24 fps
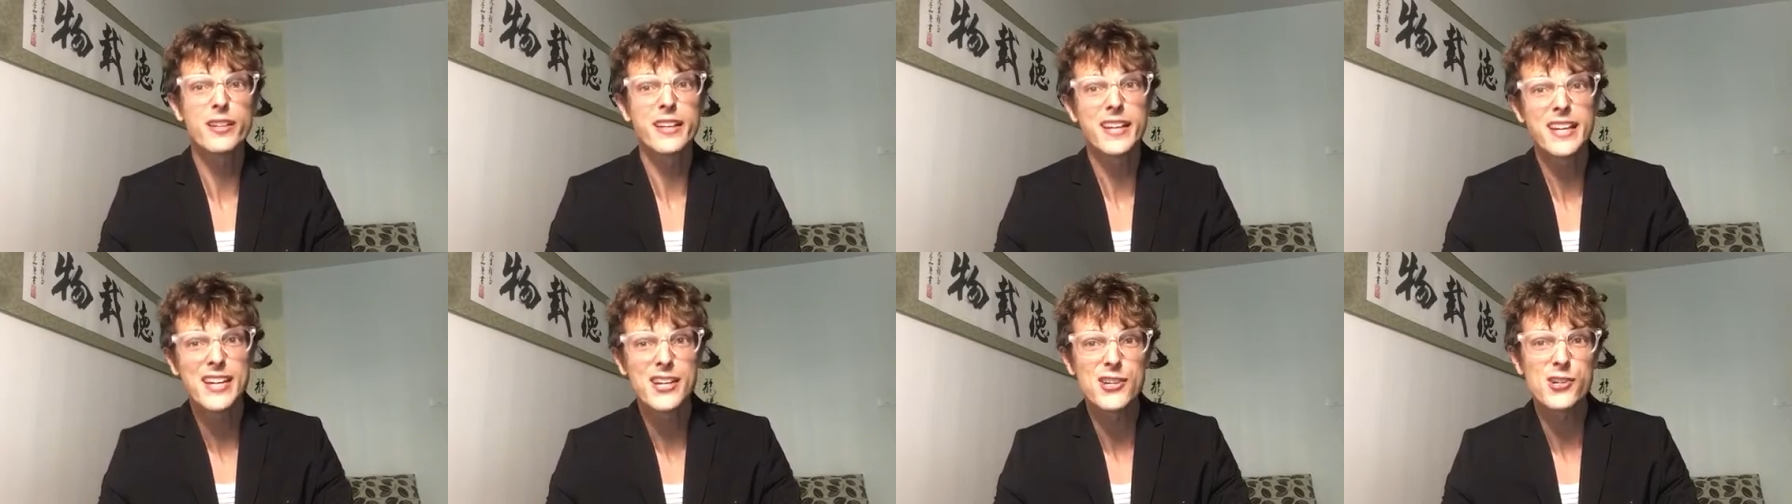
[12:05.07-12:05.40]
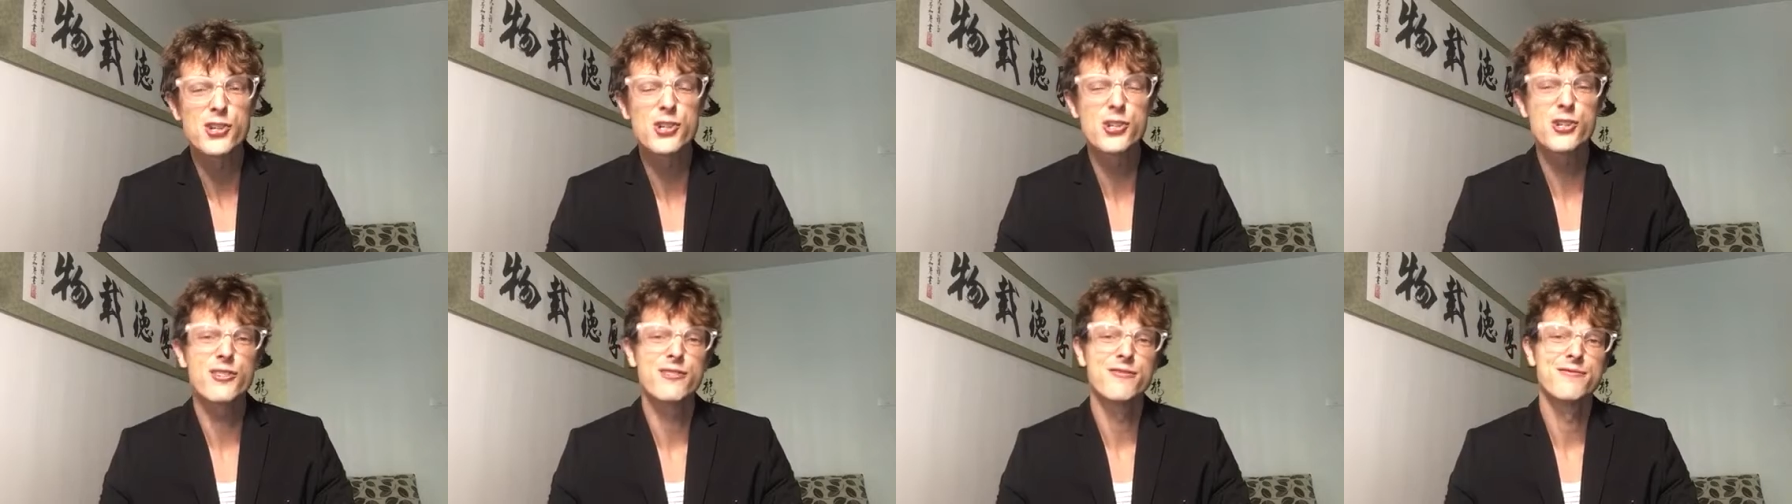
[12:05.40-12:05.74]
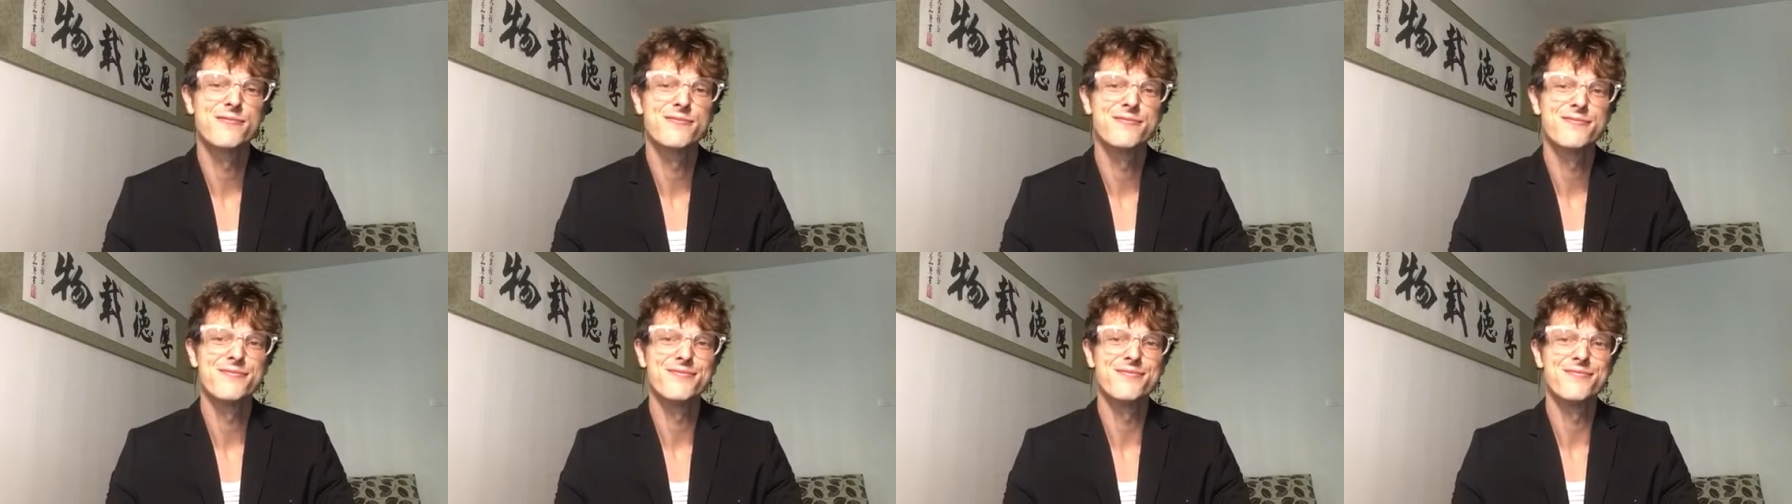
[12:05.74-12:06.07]
ish,
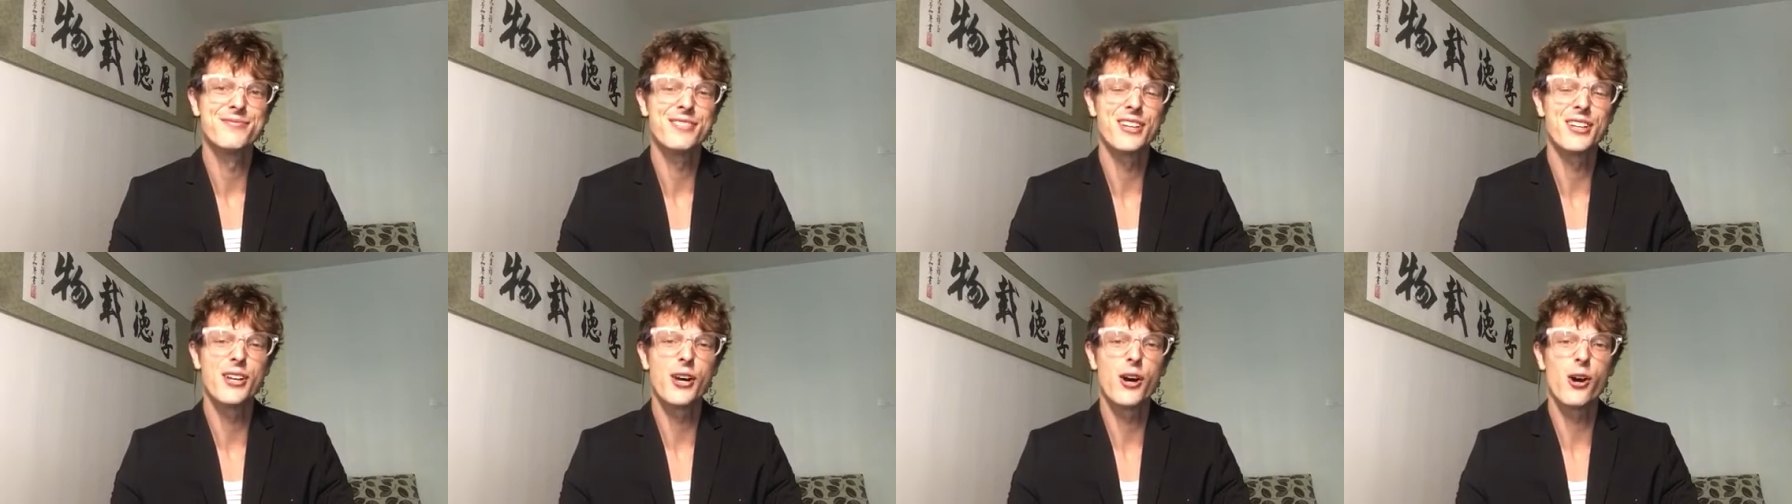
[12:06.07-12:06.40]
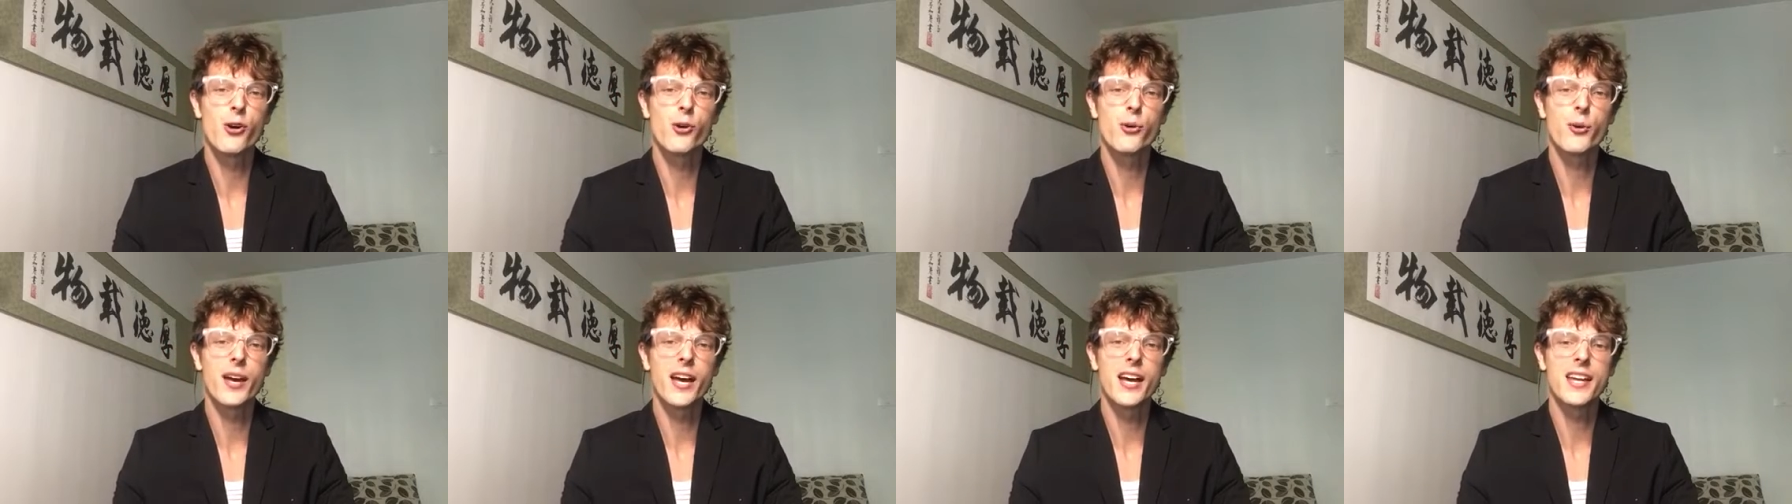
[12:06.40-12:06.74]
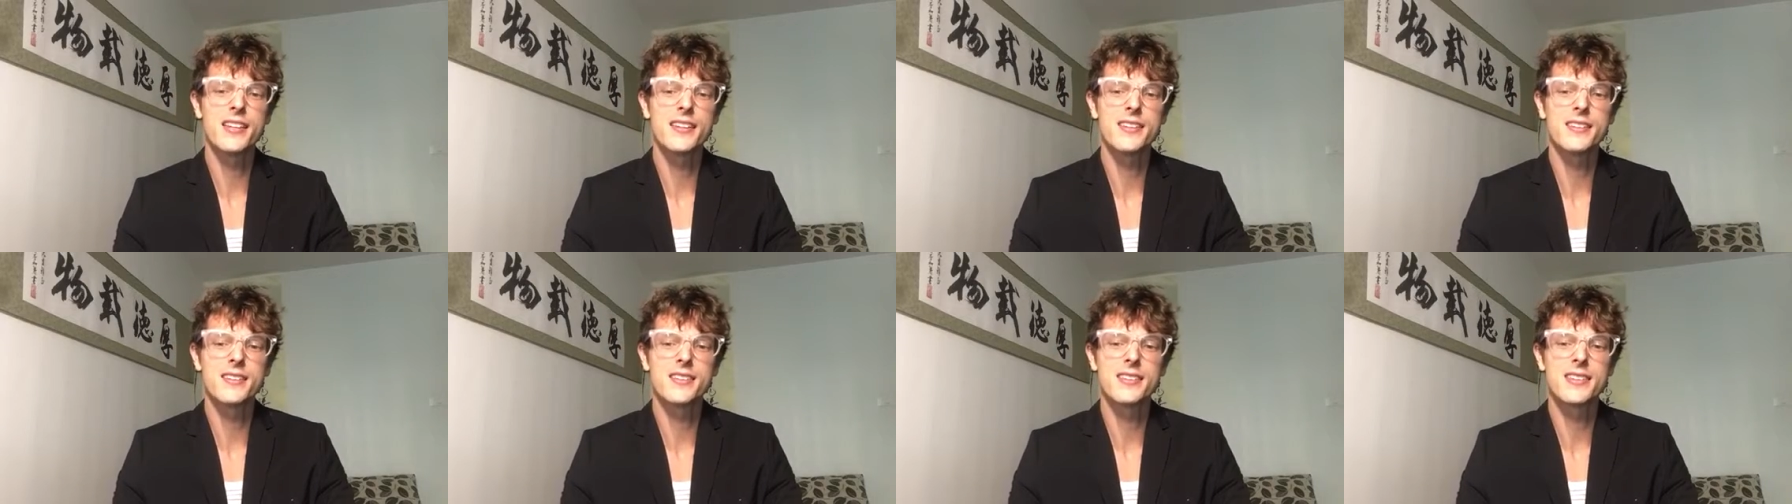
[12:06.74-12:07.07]

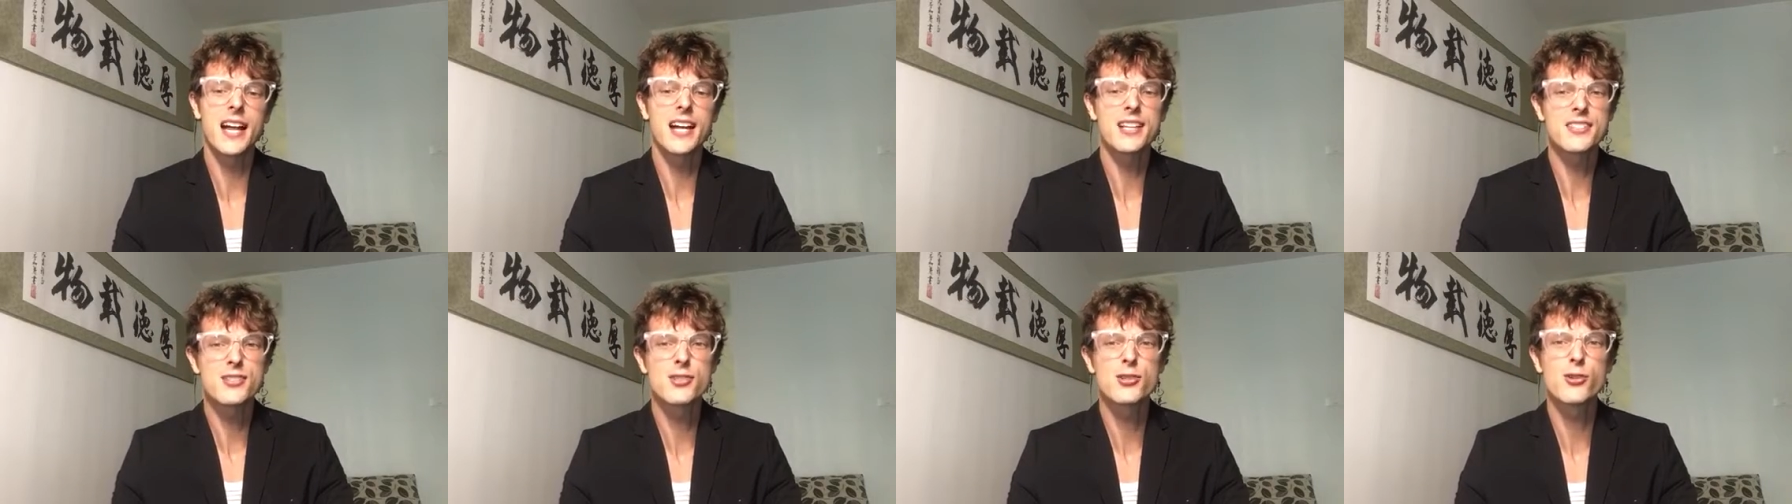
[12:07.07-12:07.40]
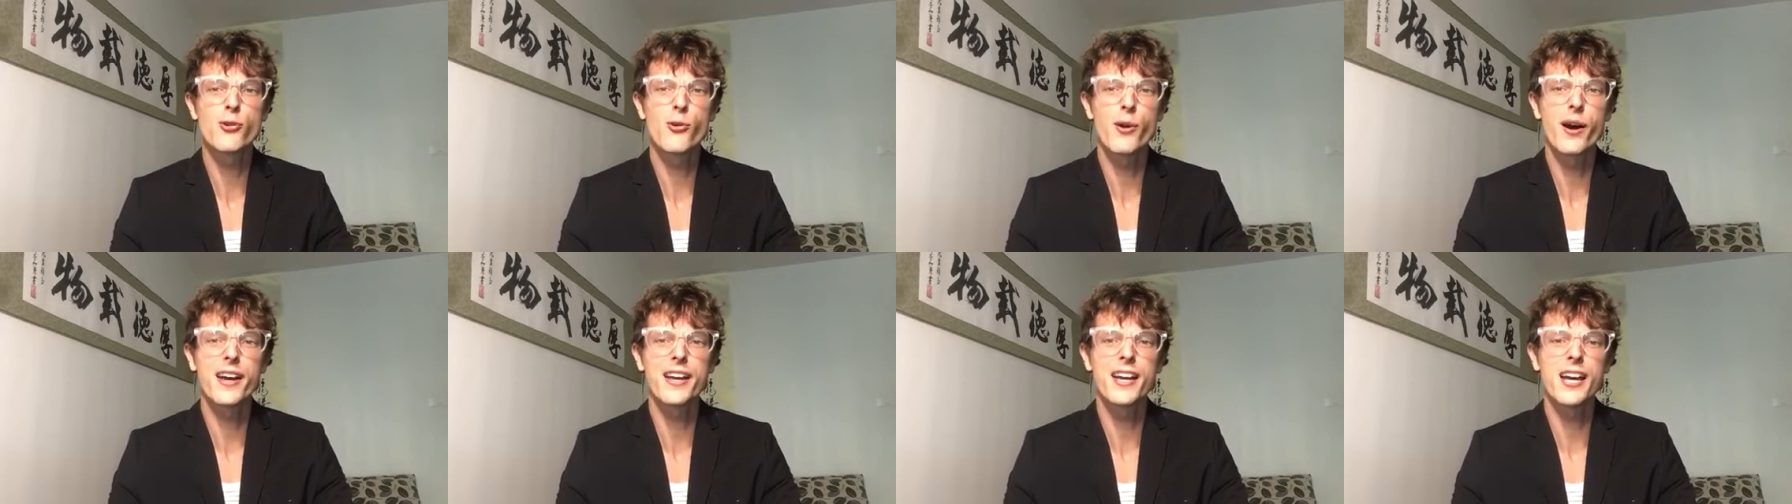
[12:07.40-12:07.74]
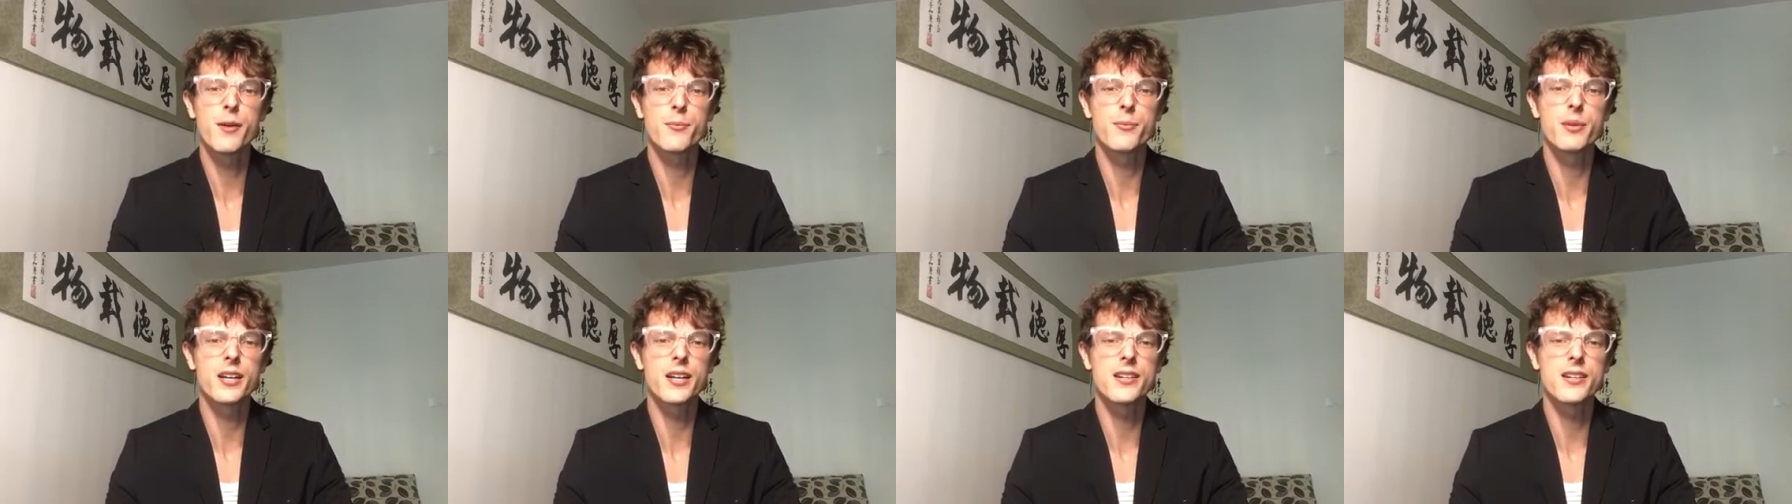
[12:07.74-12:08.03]
and that's who I am,